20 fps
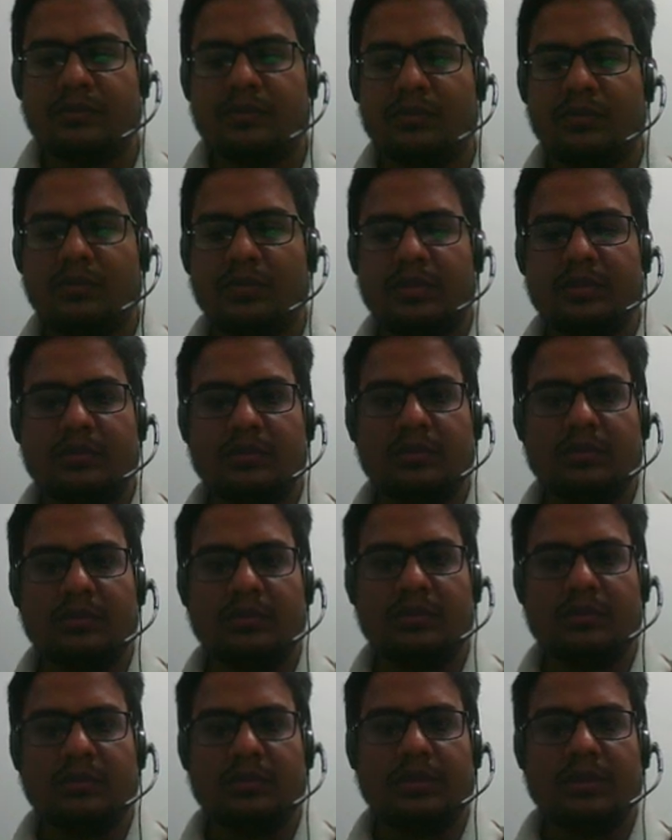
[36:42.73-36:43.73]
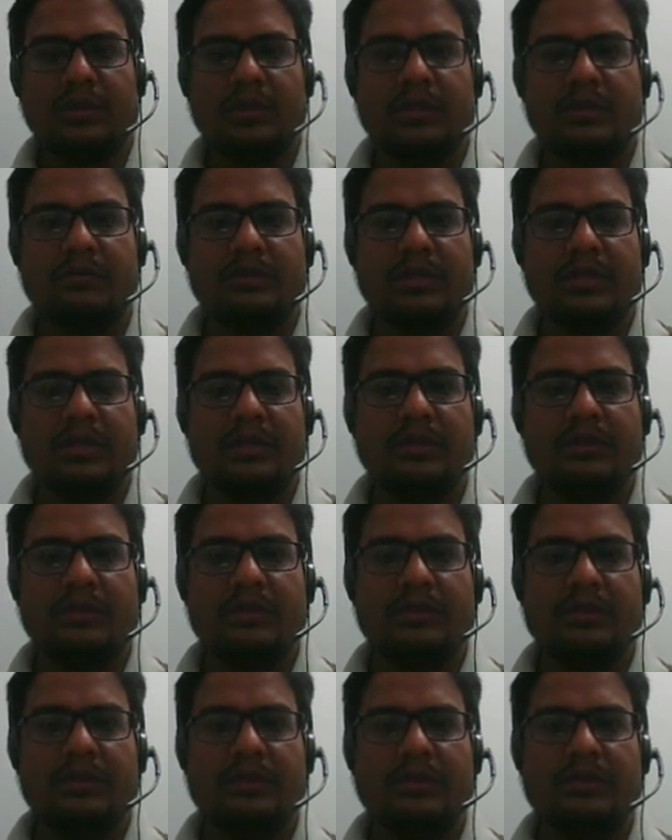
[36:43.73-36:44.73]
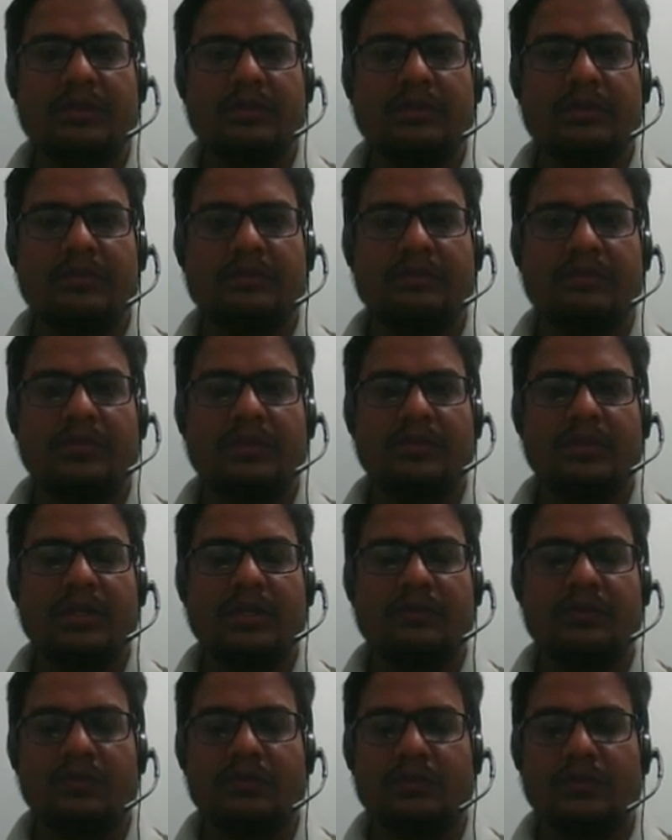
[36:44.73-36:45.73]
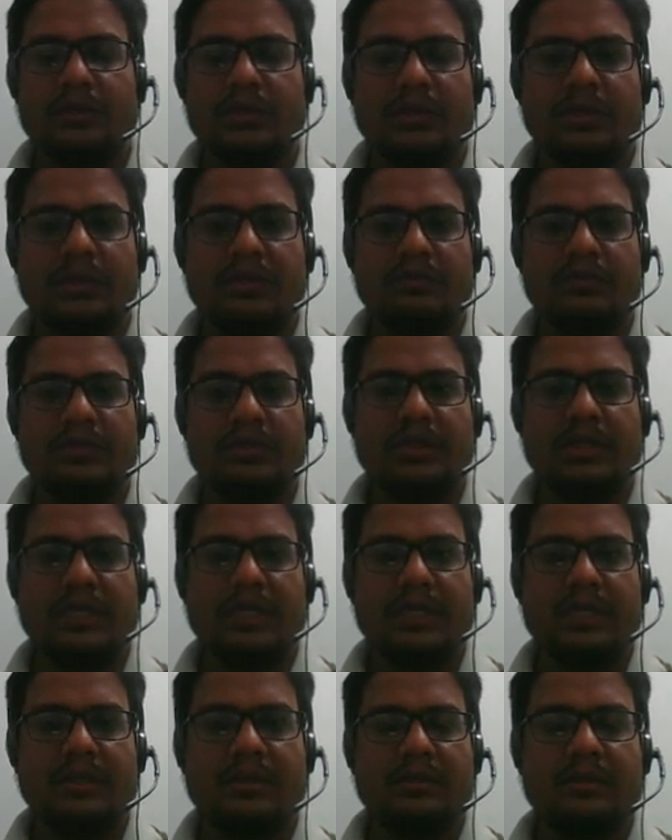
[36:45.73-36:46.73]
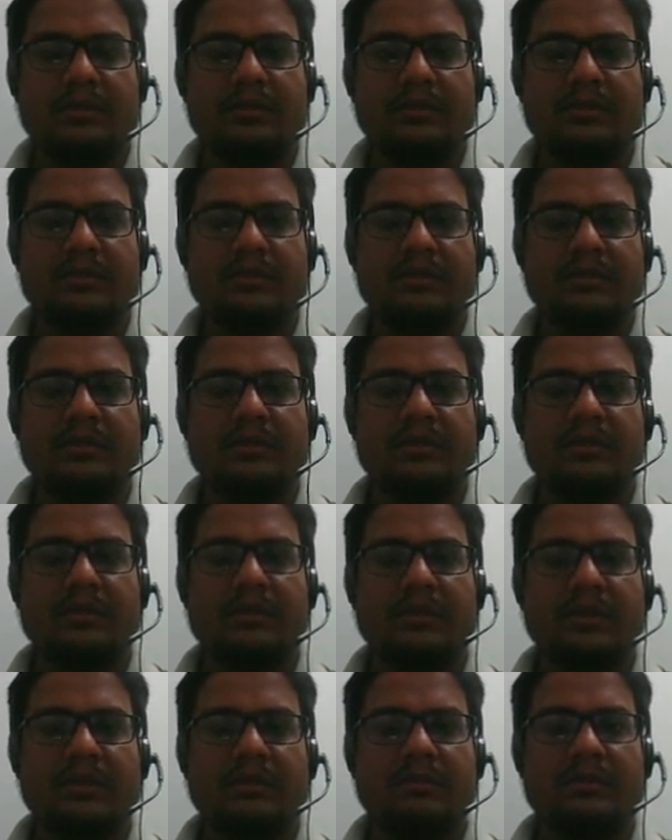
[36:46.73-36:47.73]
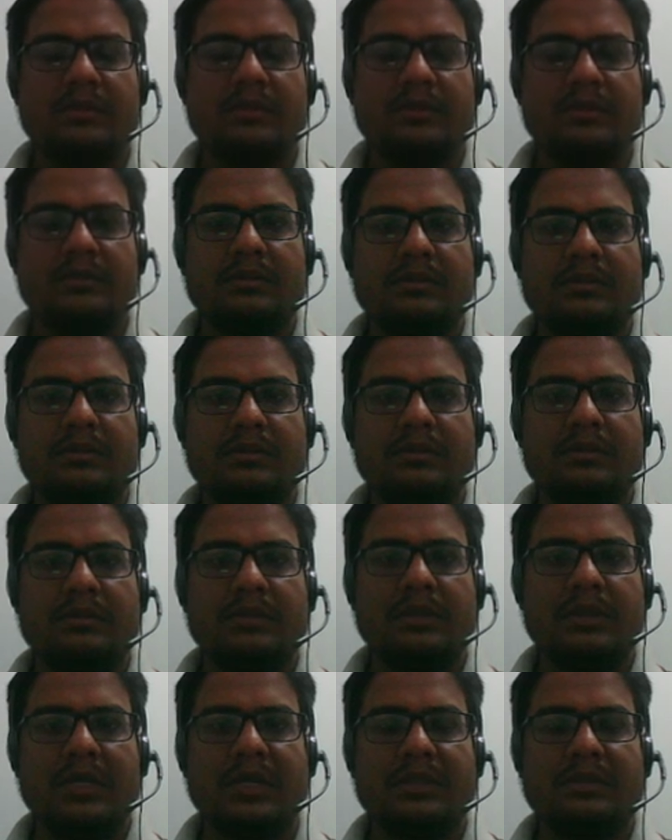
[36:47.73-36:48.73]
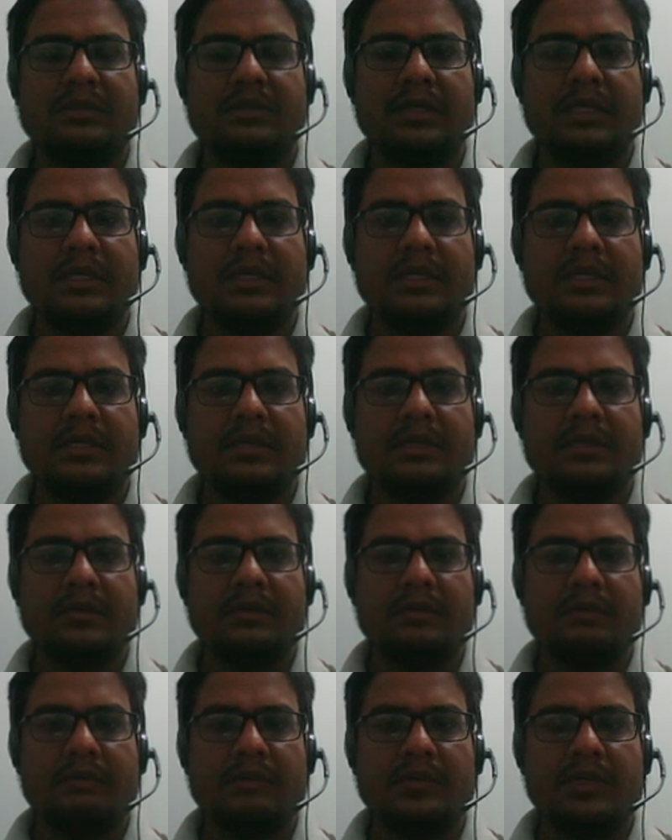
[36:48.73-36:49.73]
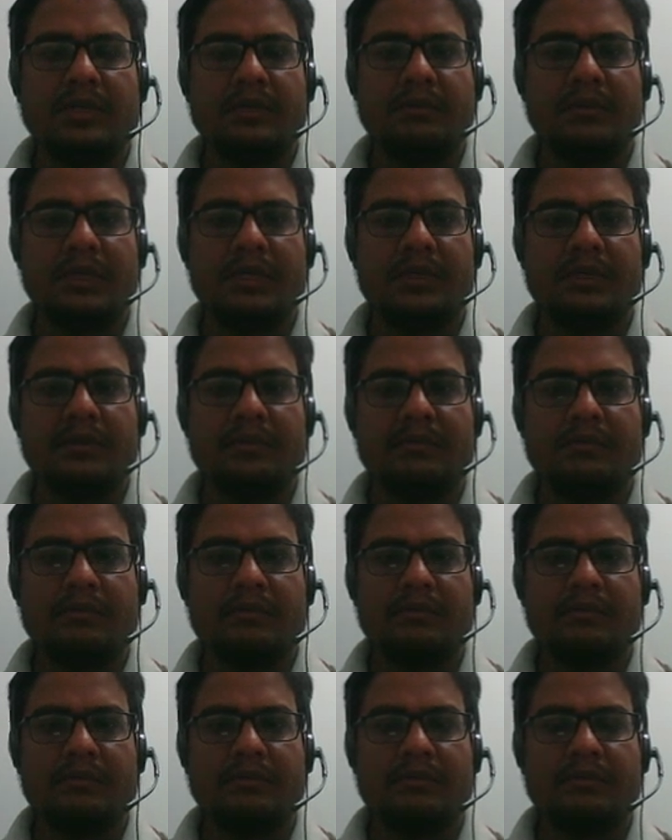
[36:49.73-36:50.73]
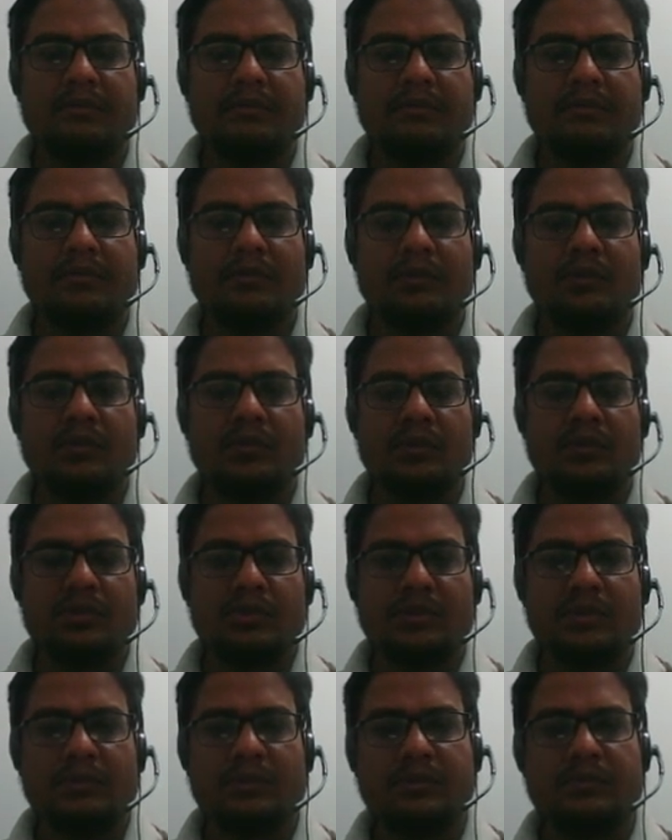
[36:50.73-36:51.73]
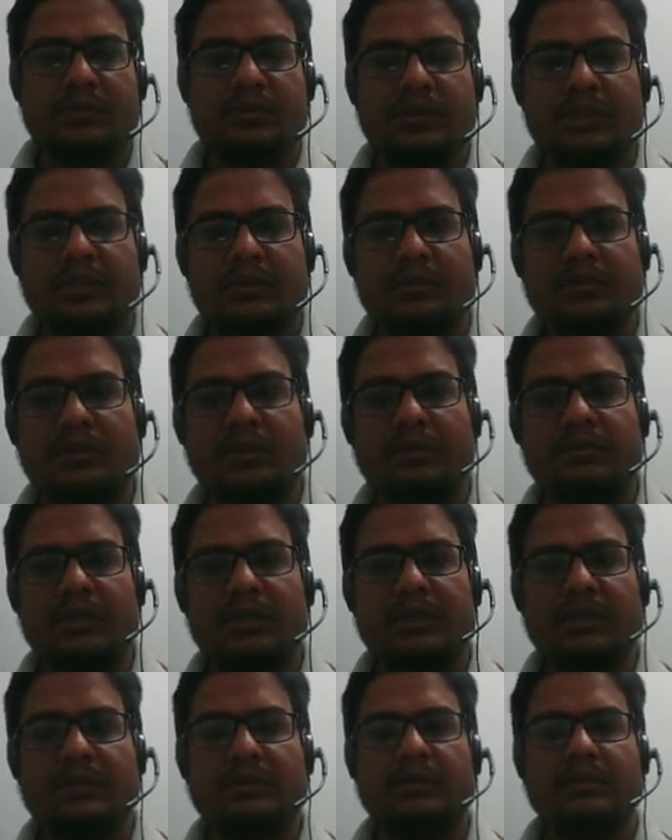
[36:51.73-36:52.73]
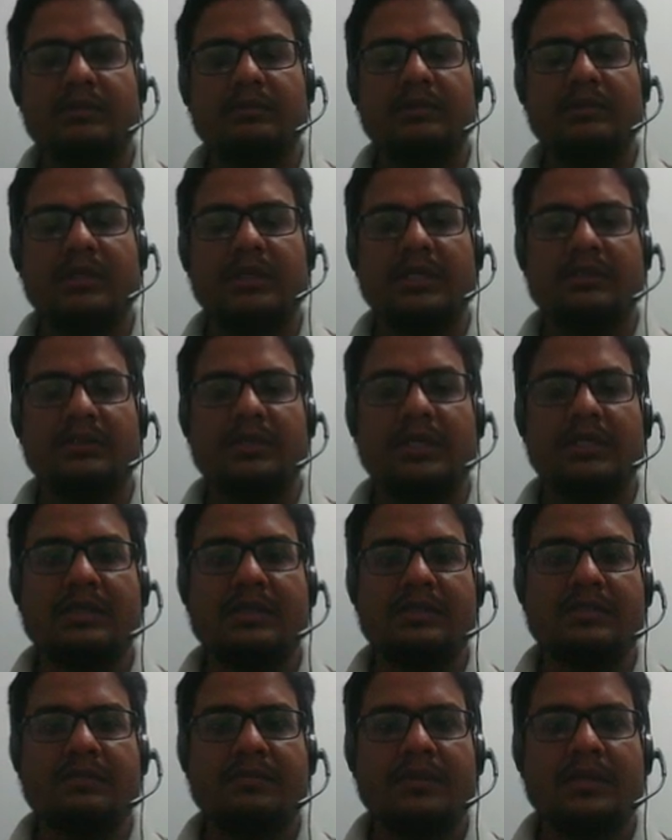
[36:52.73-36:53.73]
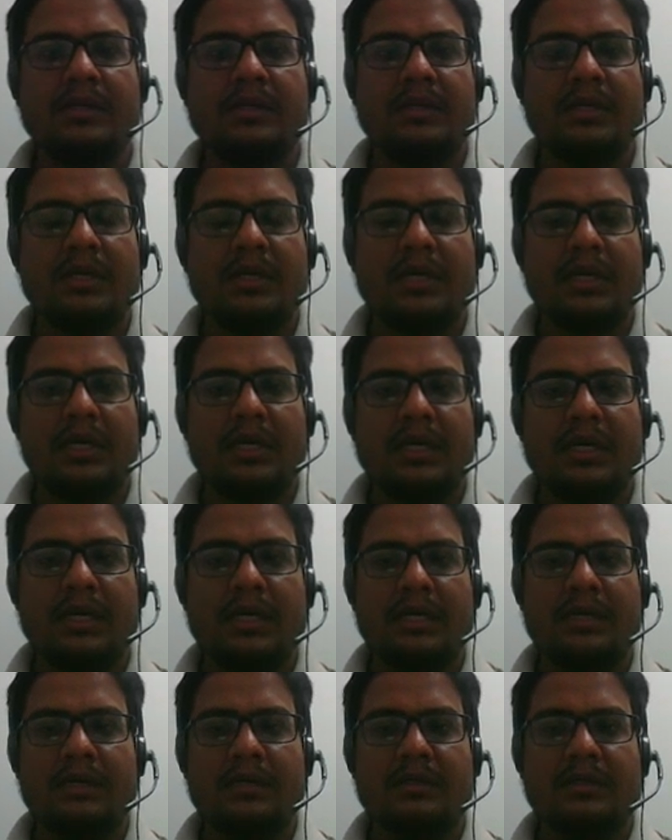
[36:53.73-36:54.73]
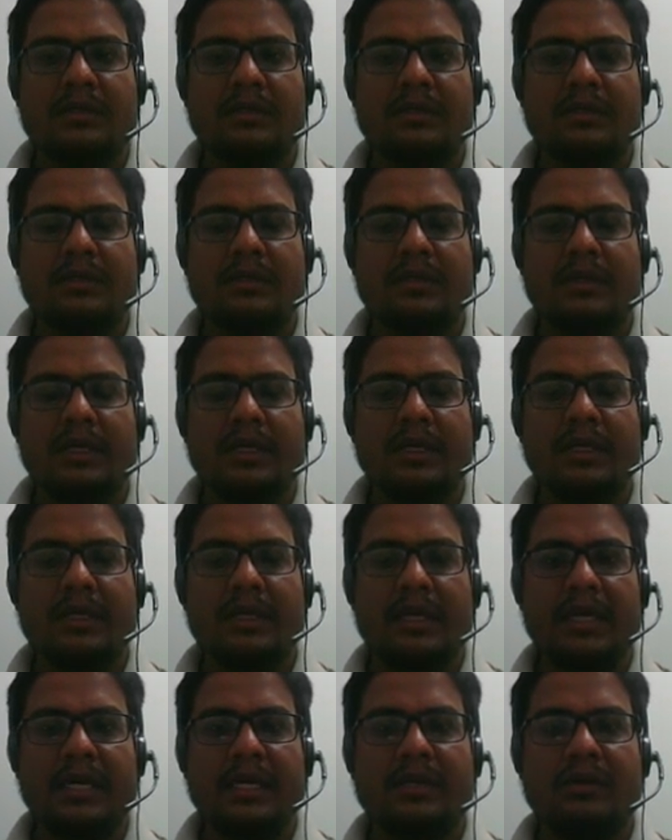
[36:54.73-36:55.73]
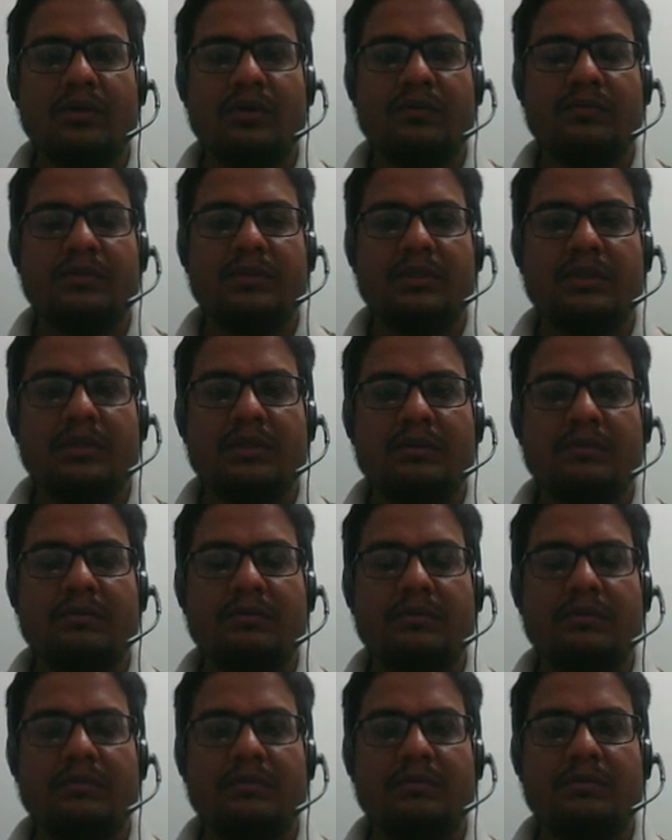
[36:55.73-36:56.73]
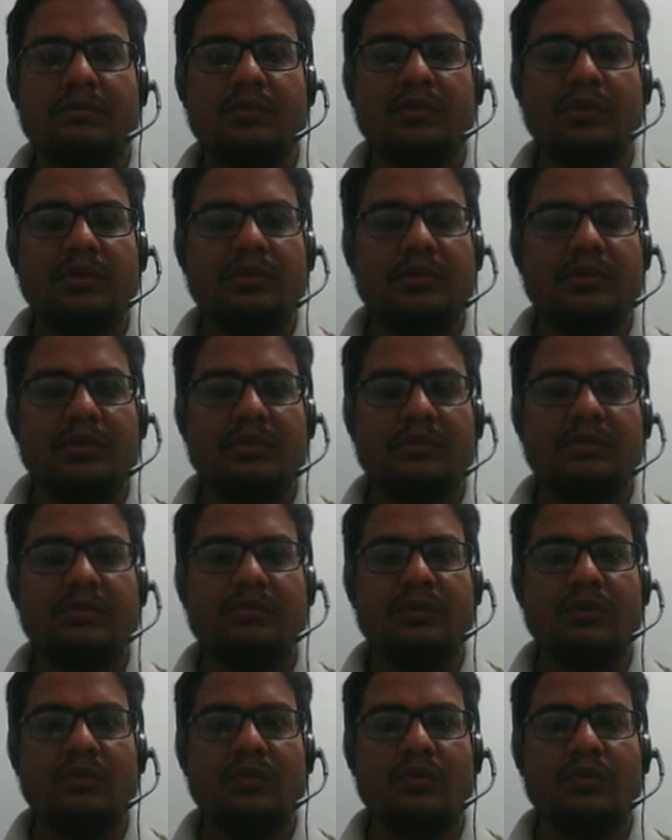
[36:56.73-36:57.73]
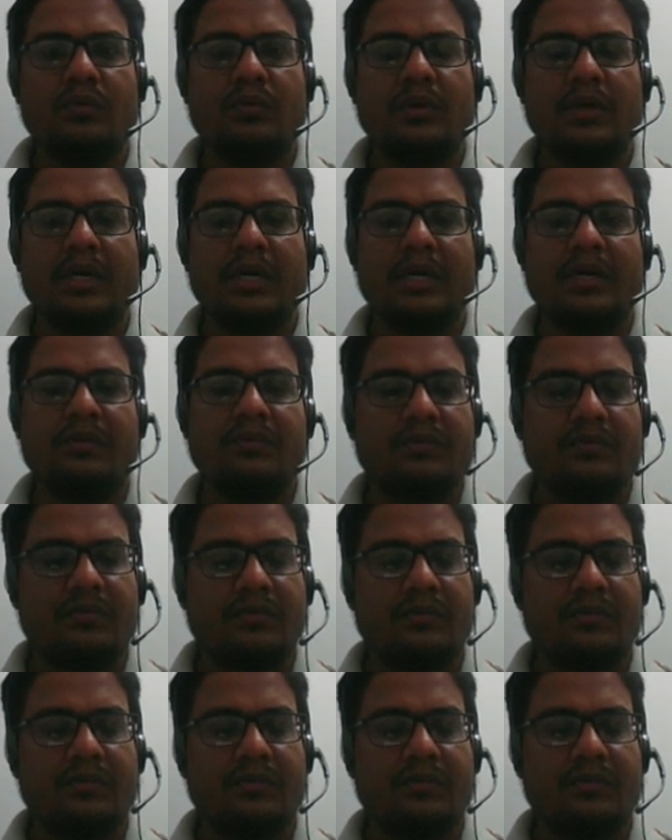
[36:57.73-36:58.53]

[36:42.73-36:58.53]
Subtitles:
Okay, so here we can here we shall end our class, and the remaining questions we shall solve it in the next class. And in any of the questions, if you have